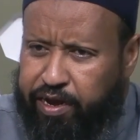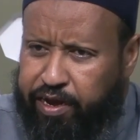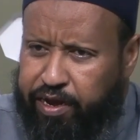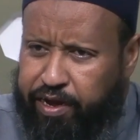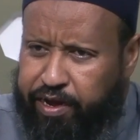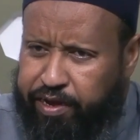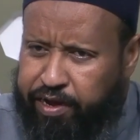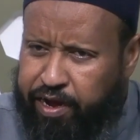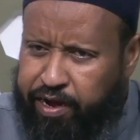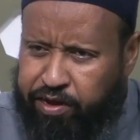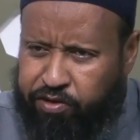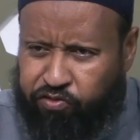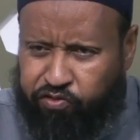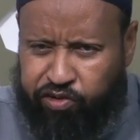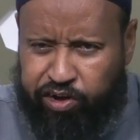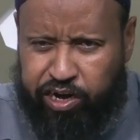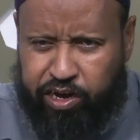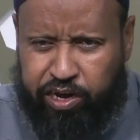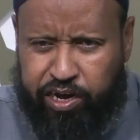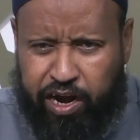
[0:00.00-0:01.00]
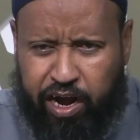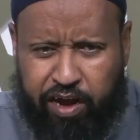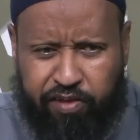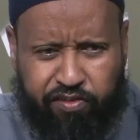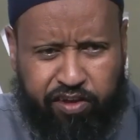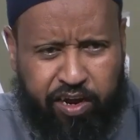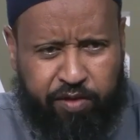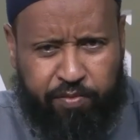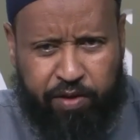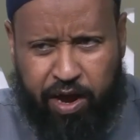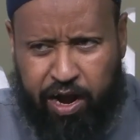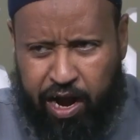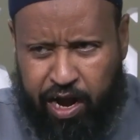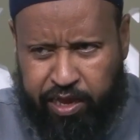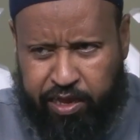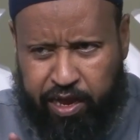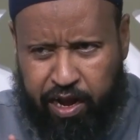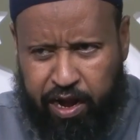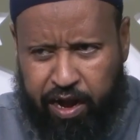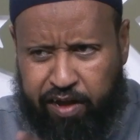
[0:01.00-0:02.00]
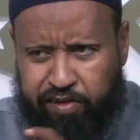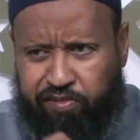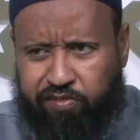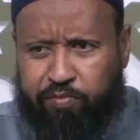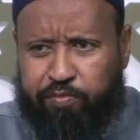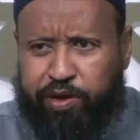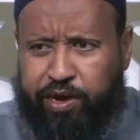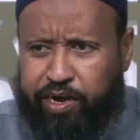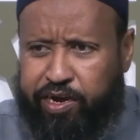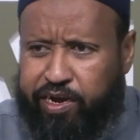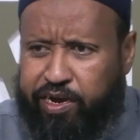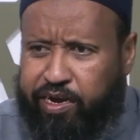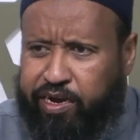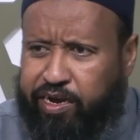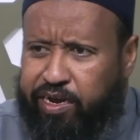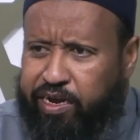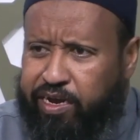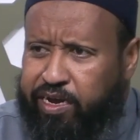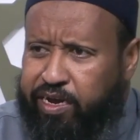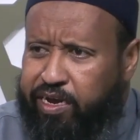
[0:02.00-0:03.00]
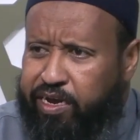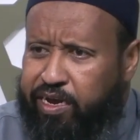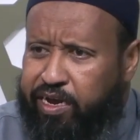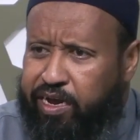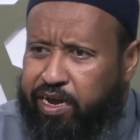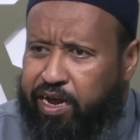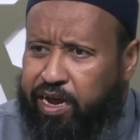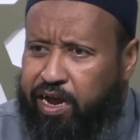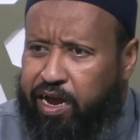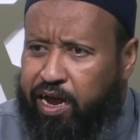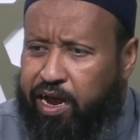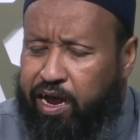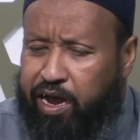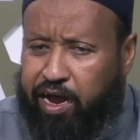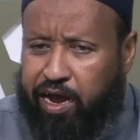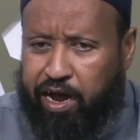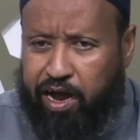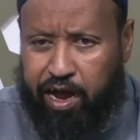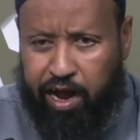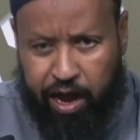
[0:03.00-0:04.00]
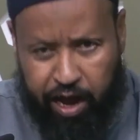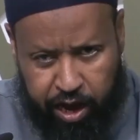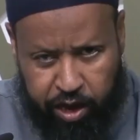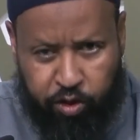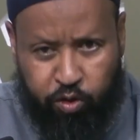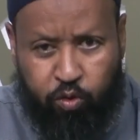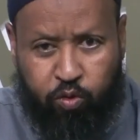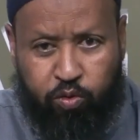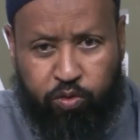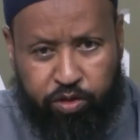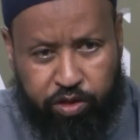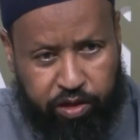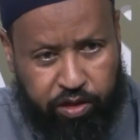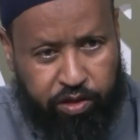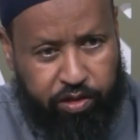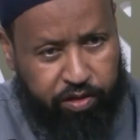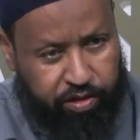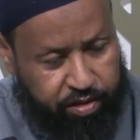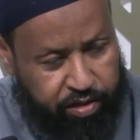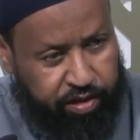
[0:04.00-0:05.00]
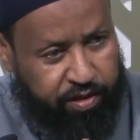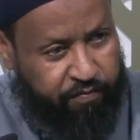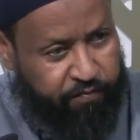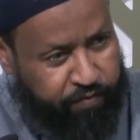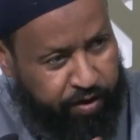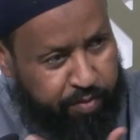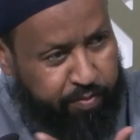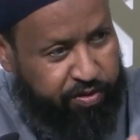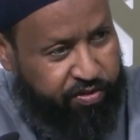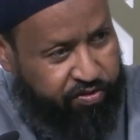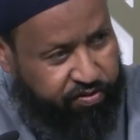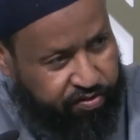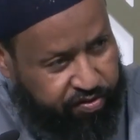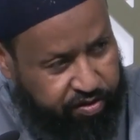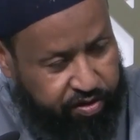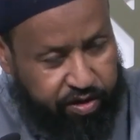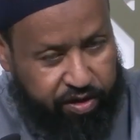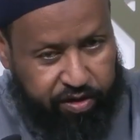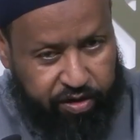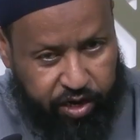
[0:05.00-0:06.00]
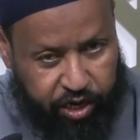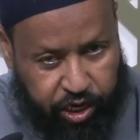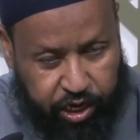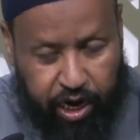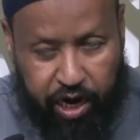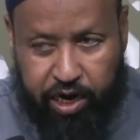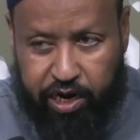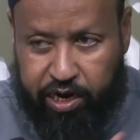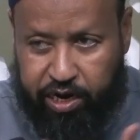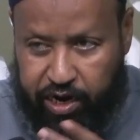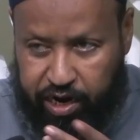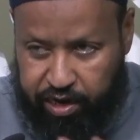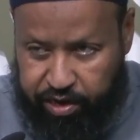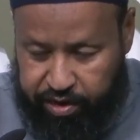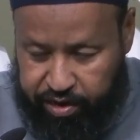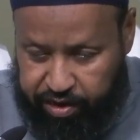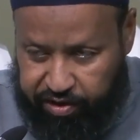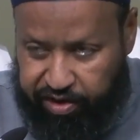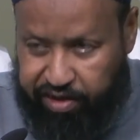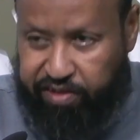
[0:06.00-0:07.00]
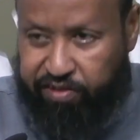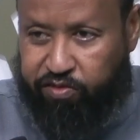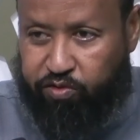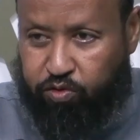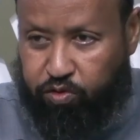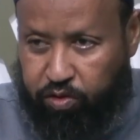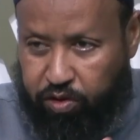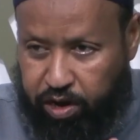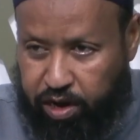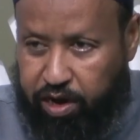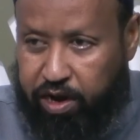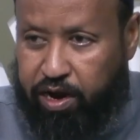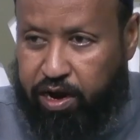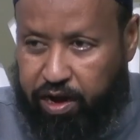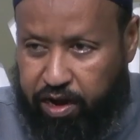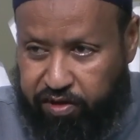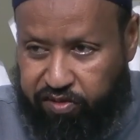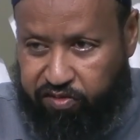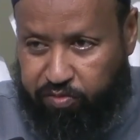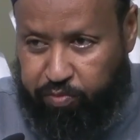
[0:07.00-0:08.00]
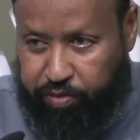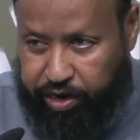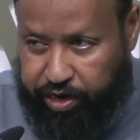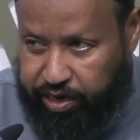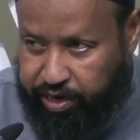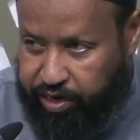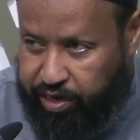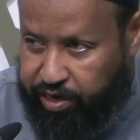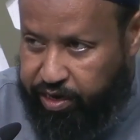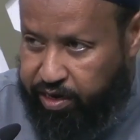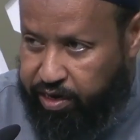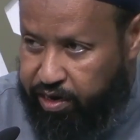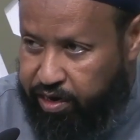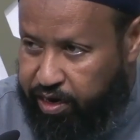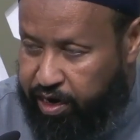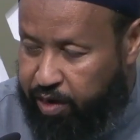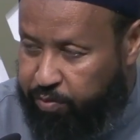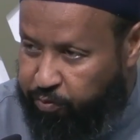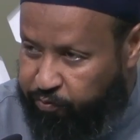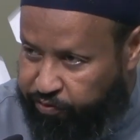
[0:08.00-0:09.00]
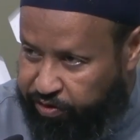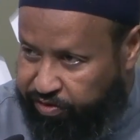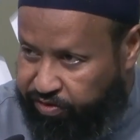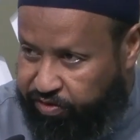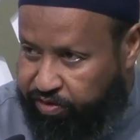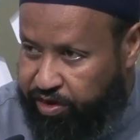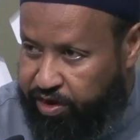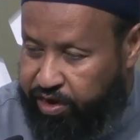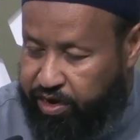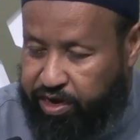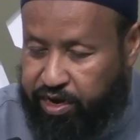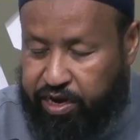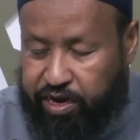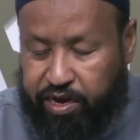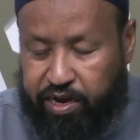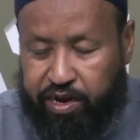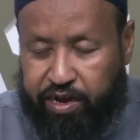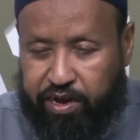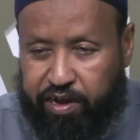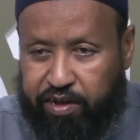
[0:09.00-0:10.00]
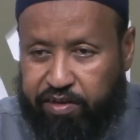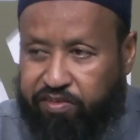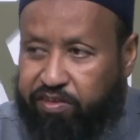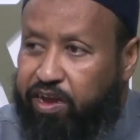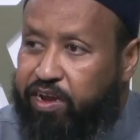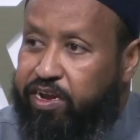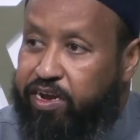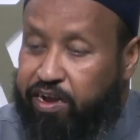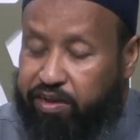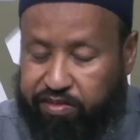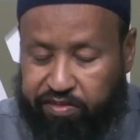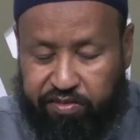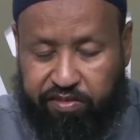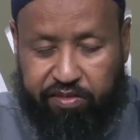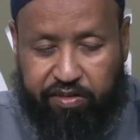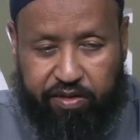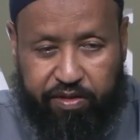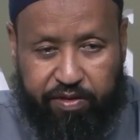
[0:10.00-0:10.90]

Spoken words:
Then straight he asked him, "Anta al-Asma'i? Are you the famous Sheikh and great scholar al-Asma'i, al-Mufassir?" He said, "Yes."